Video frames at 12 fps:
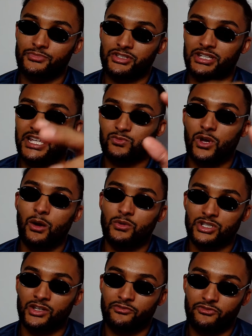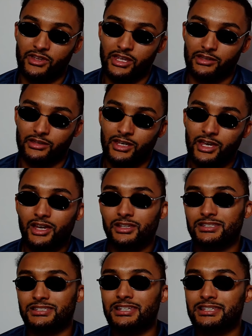and that's why I was unfit." And
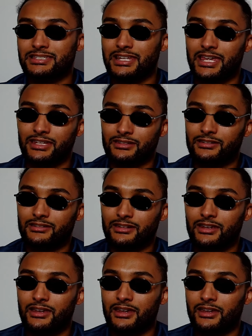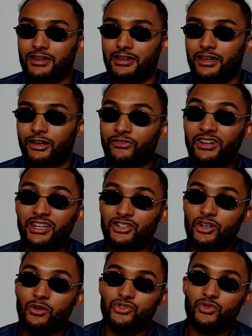since then, I think the
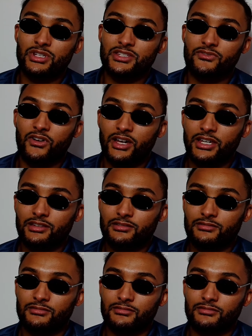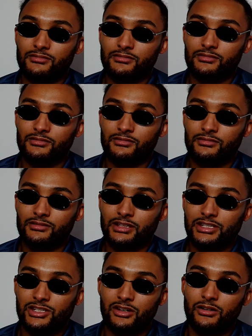Joe Joyce fight, he
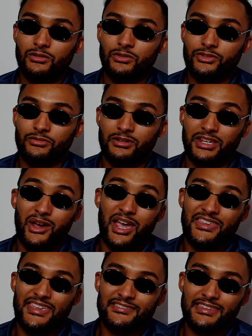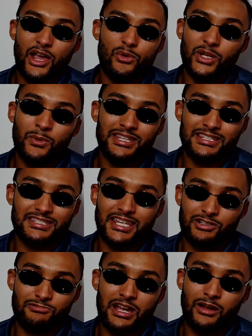showed, they only went
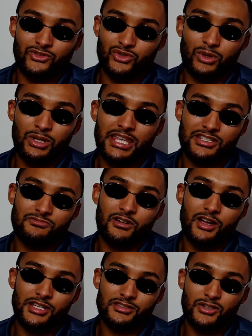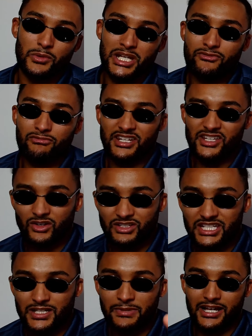6 rounds or less, right? So he never really got to
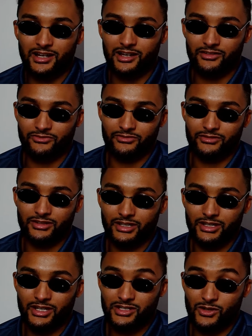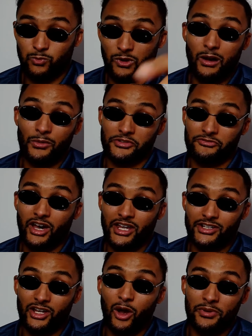see the back half. The Wilder fight,
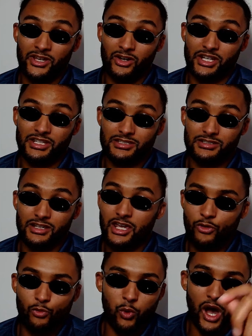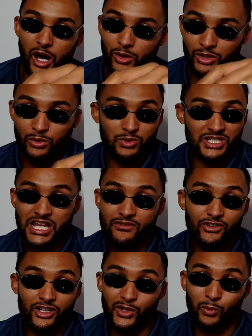though, I'll be honest, Wilder was never
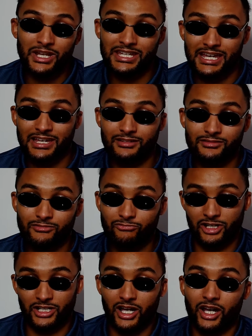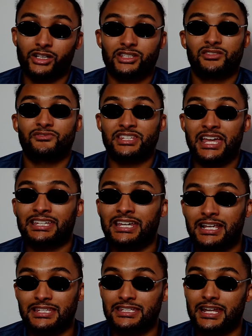going to win that, regardless of Zhang
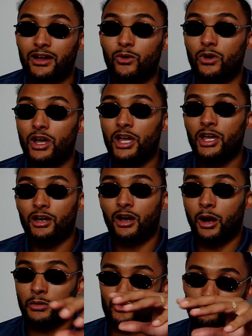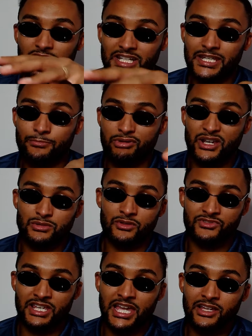gassing out. I was really impressed with
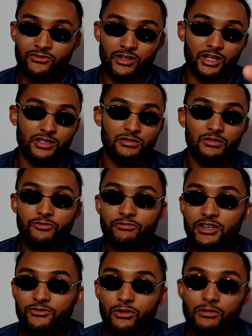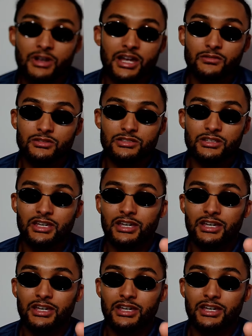Zhang for like 2 or 3, 4 rounds.